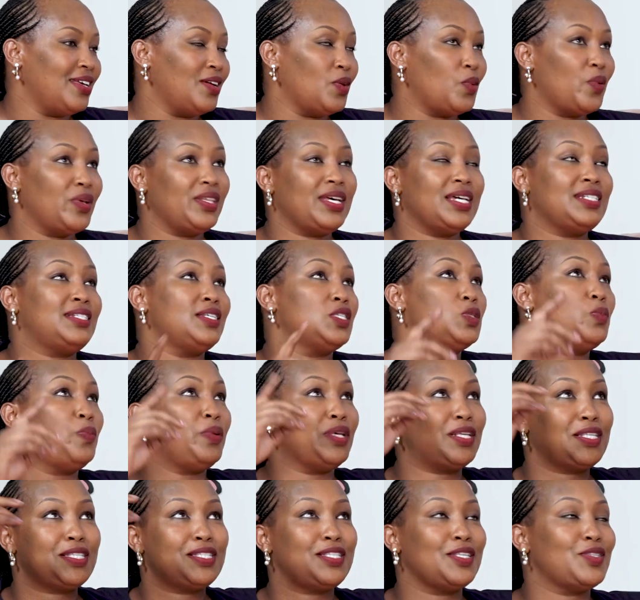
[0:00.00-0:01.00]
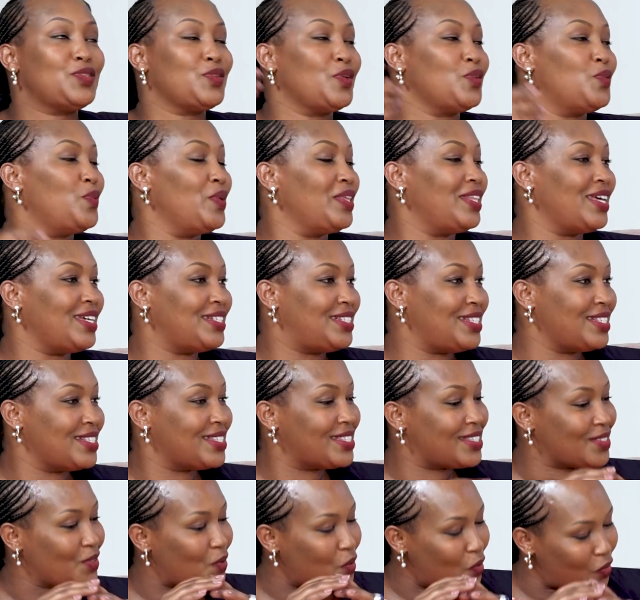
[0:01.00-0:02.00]
Whether it is peak season, whether it
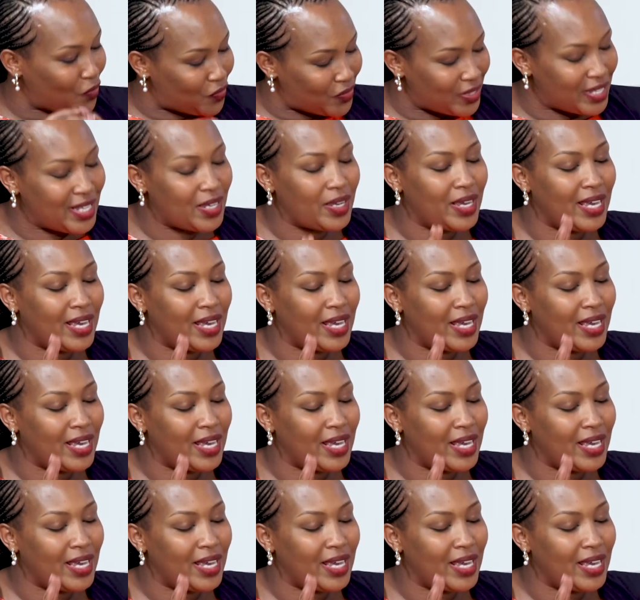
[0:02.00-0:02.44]
is off